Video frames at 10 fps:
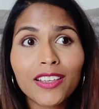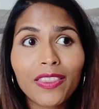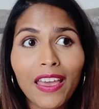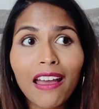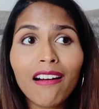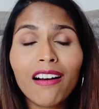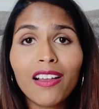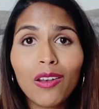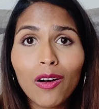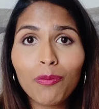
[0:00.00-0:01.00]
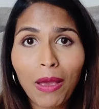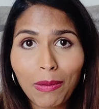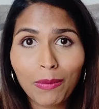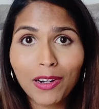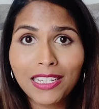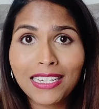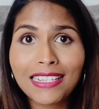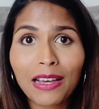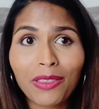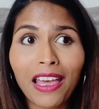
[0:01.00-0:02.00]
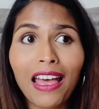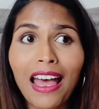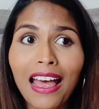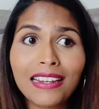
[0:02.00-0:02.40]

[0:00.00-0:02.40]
So there are a lot of baby monitors out there,